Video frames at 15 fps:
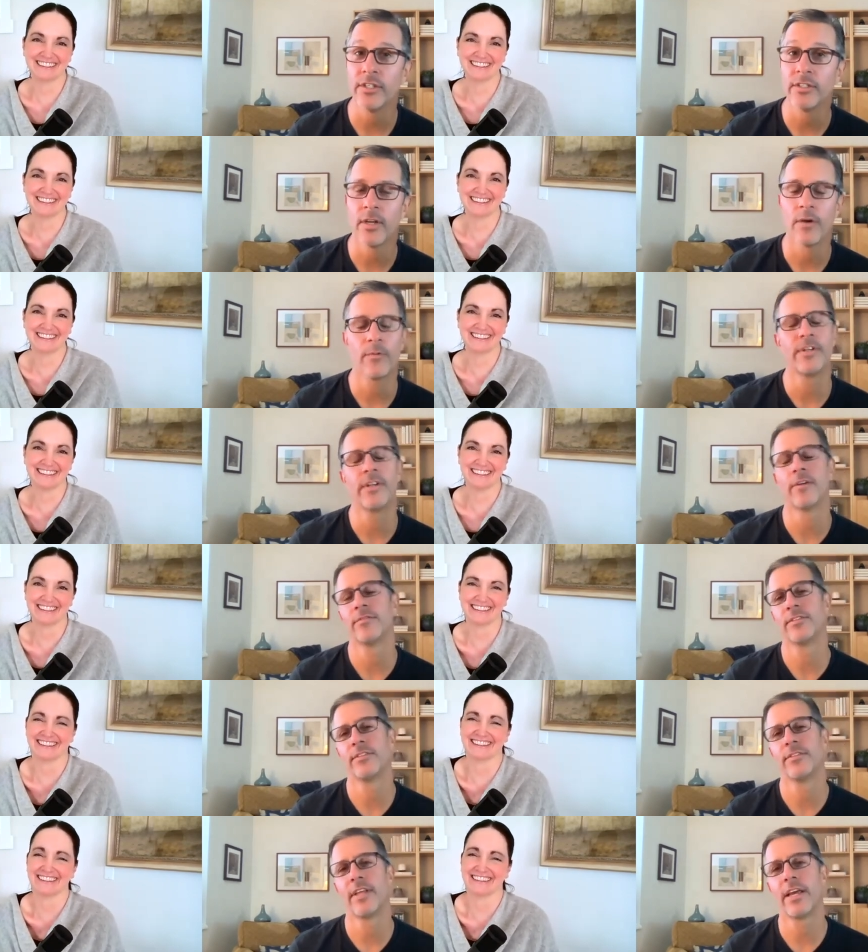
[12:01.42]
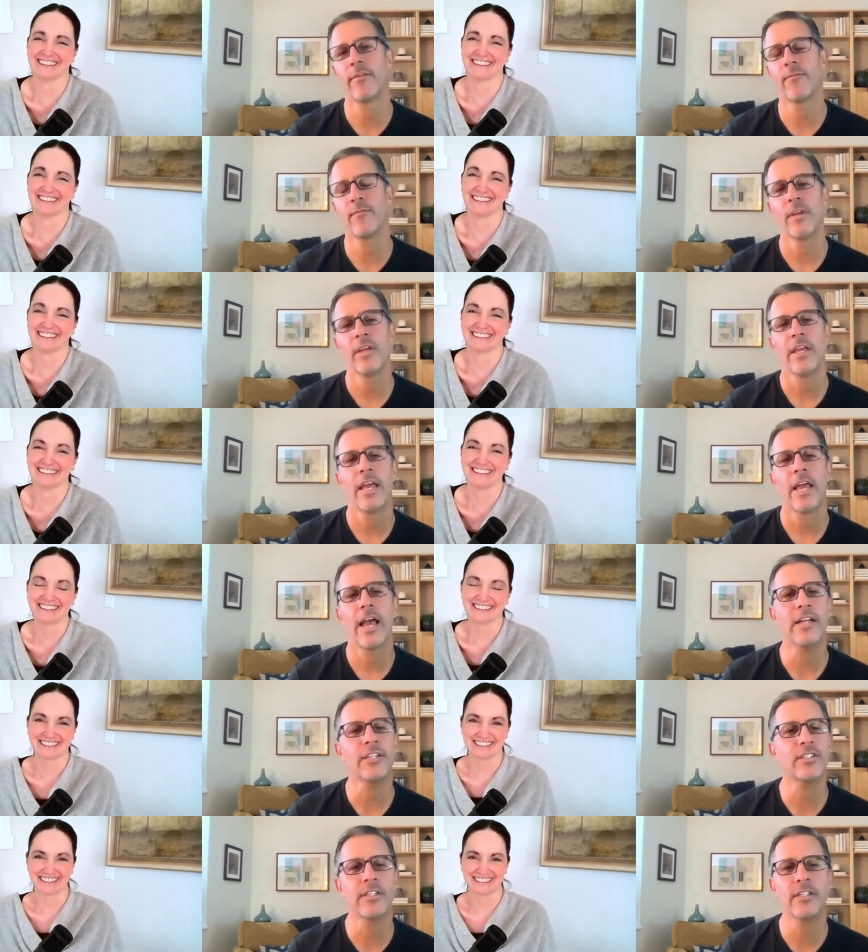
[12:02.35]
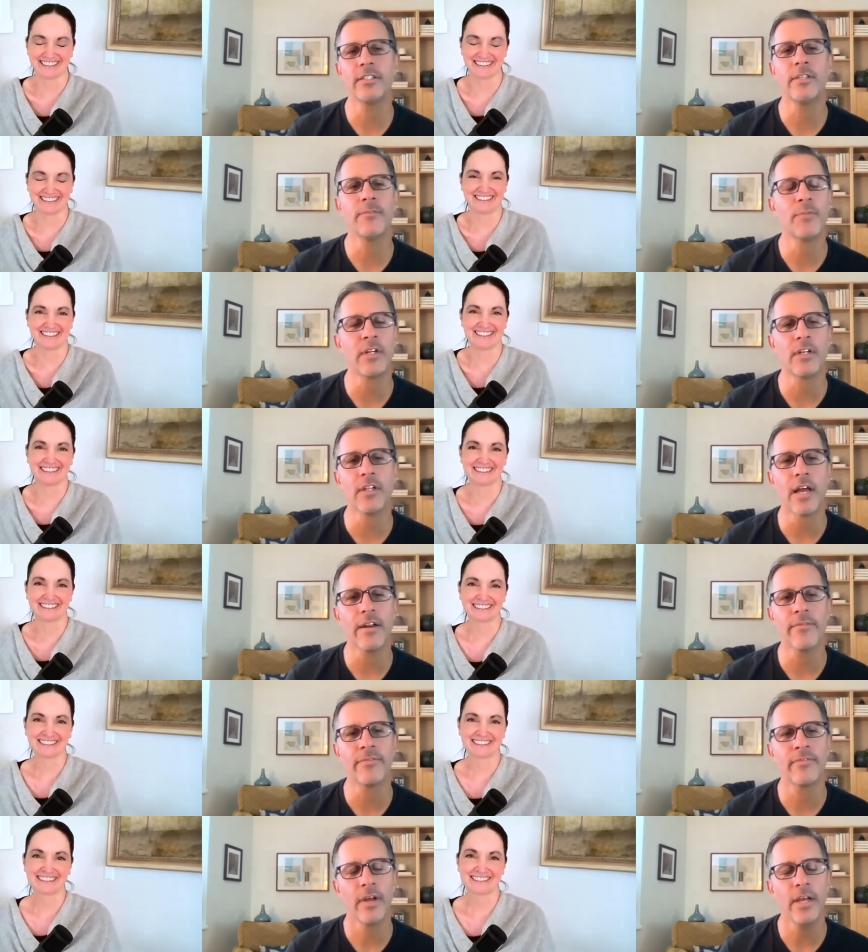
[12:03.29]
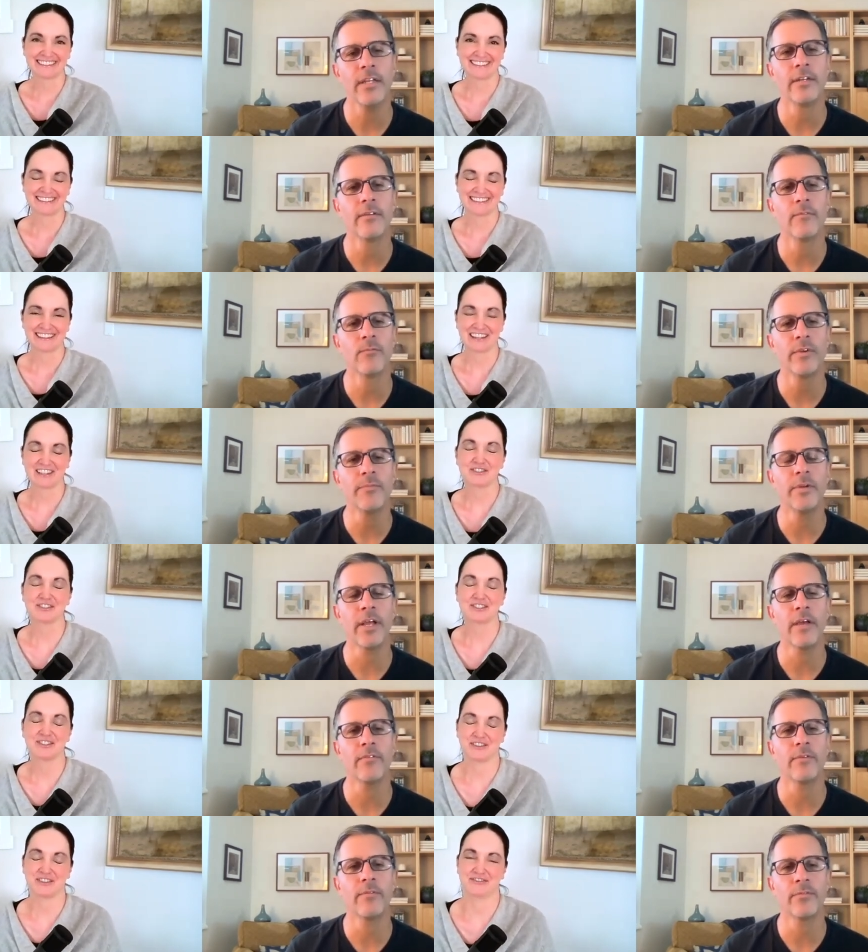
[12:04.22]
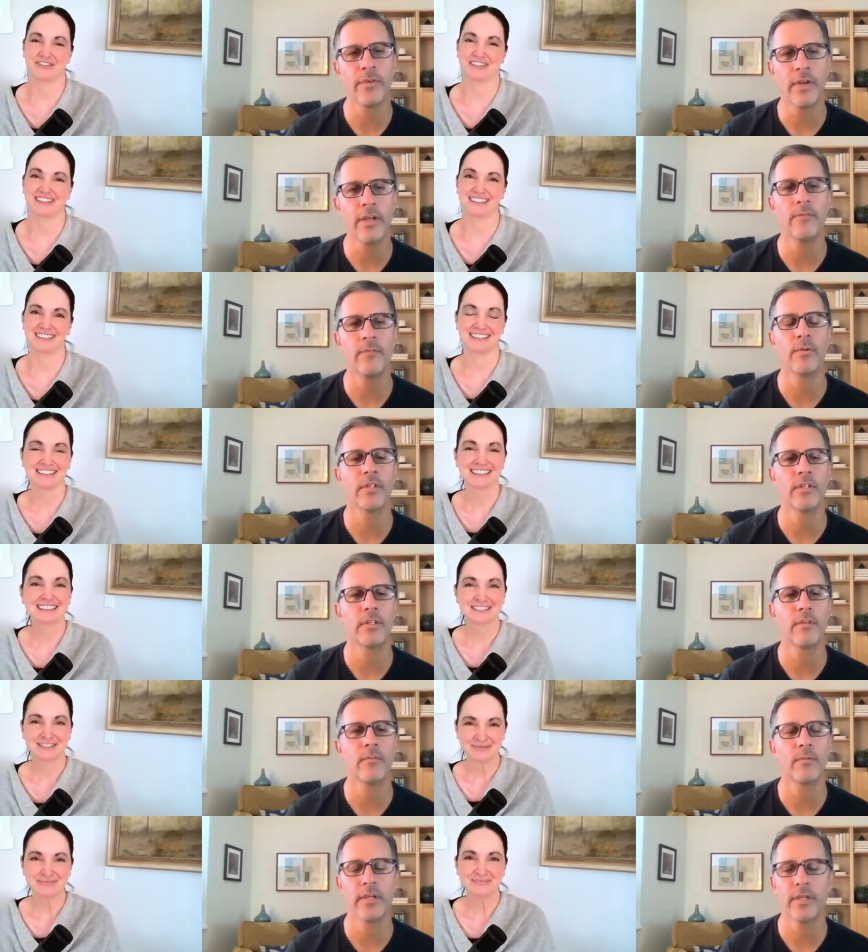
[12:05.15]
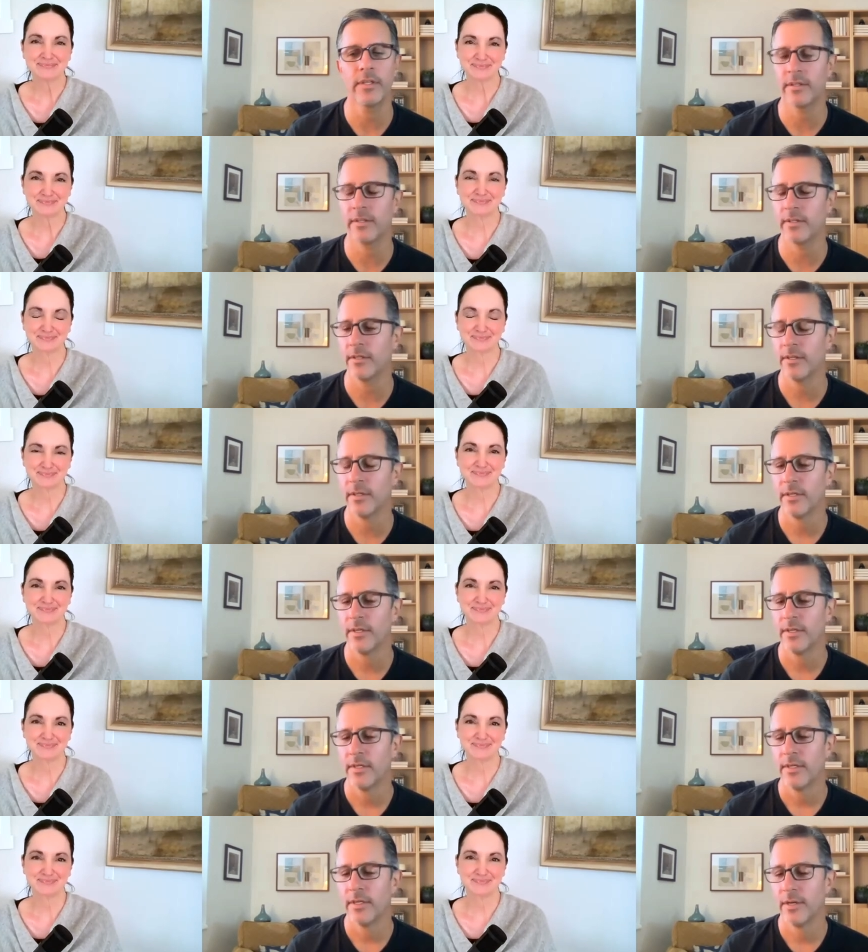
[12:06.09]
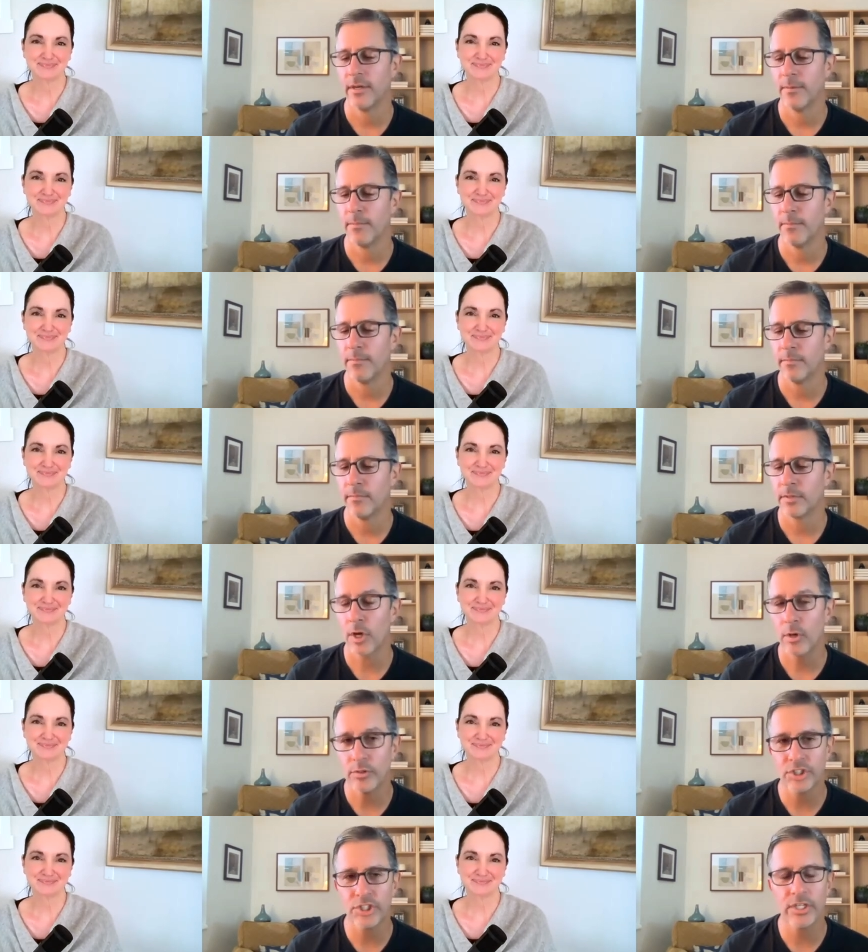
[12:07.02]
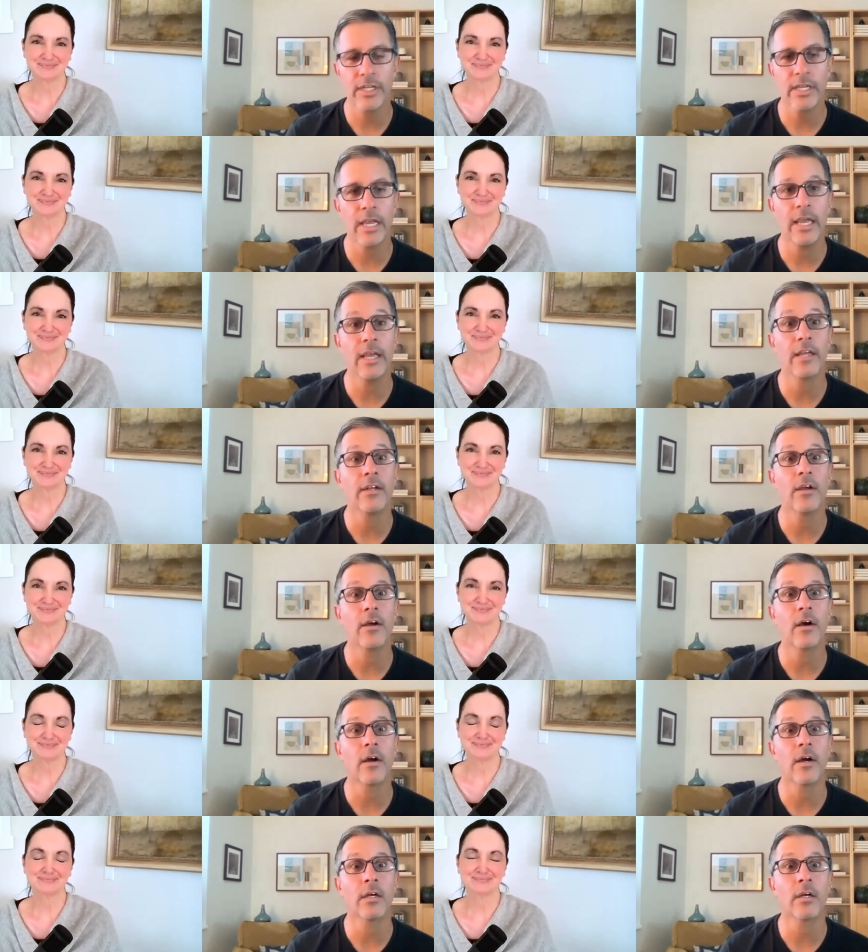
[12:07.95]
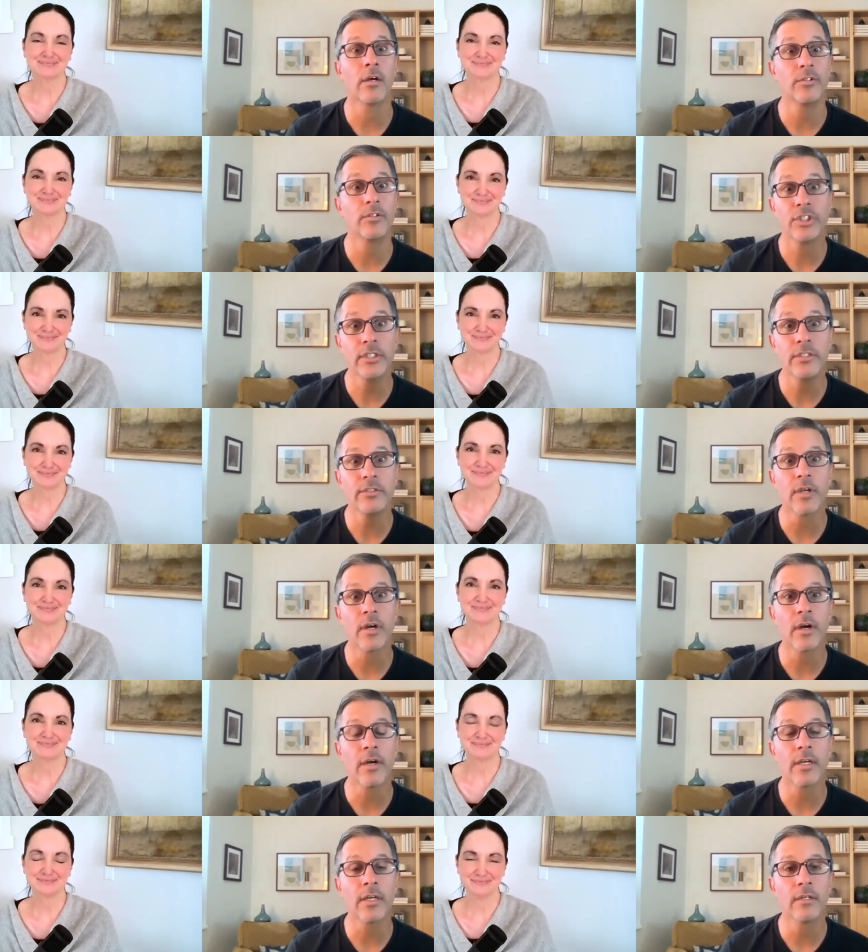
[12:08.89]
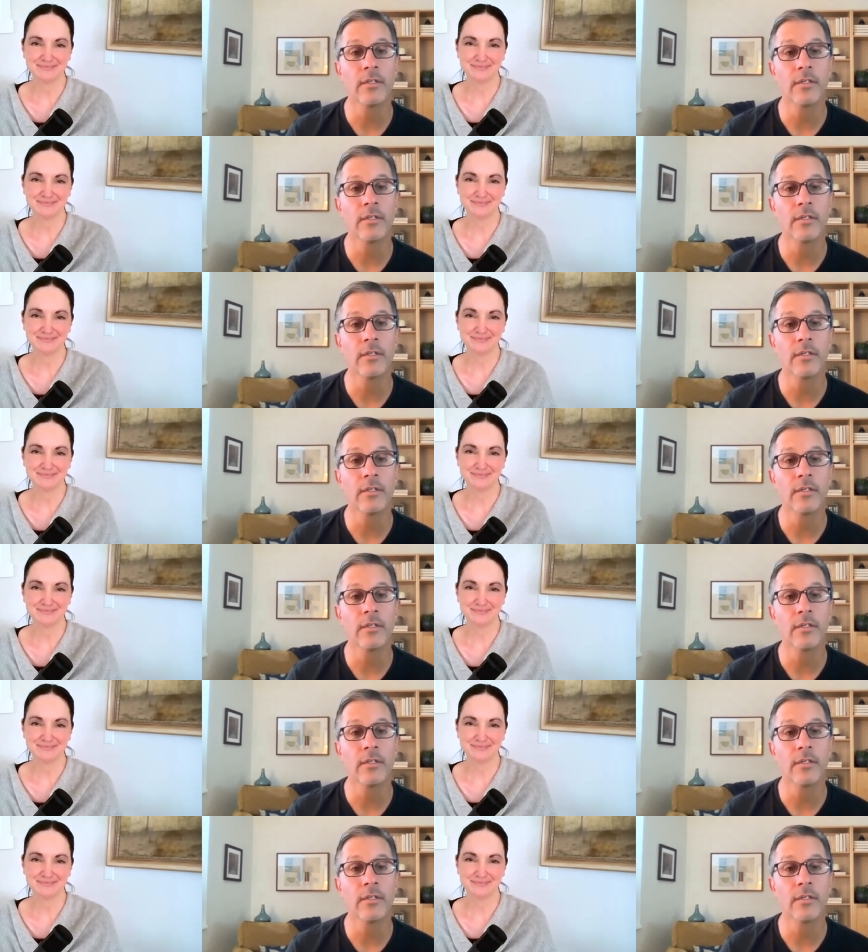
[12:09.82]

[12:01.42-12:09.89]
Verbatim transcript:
Speaker 1: No, we don't do that. Actually, these have been a lot of fun. We've They're been having so fun. fun. with with um, coaching, and our coaches, our